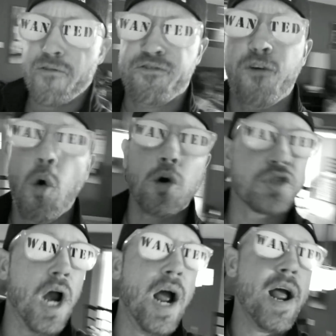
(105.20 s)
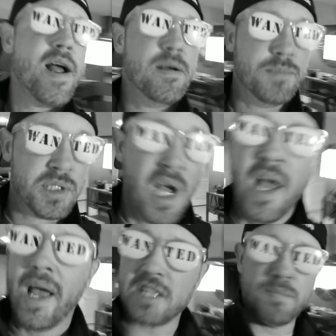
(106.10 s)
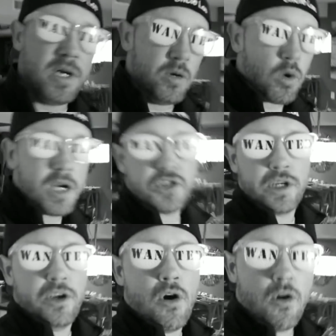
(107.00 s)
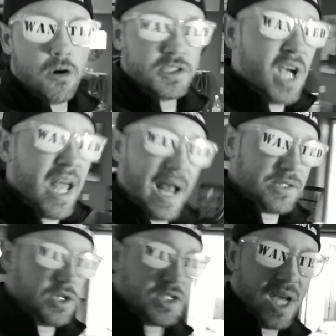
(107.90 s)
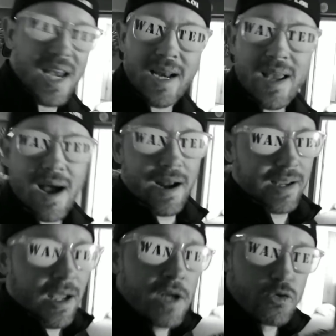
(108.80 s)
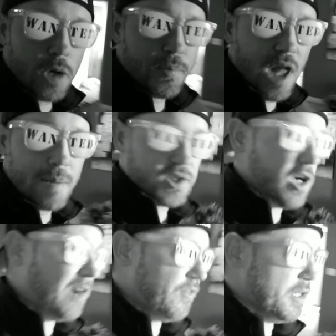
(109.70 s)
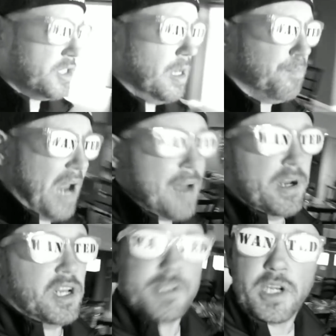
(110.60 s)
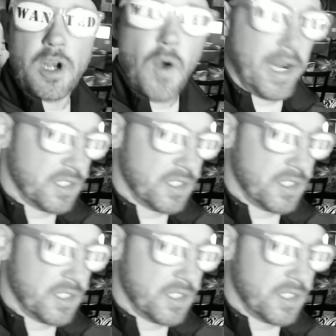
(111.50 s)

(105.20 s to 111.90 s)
We have four times as many rushing yards as this idiotic triple option offense that Bama doesn't know how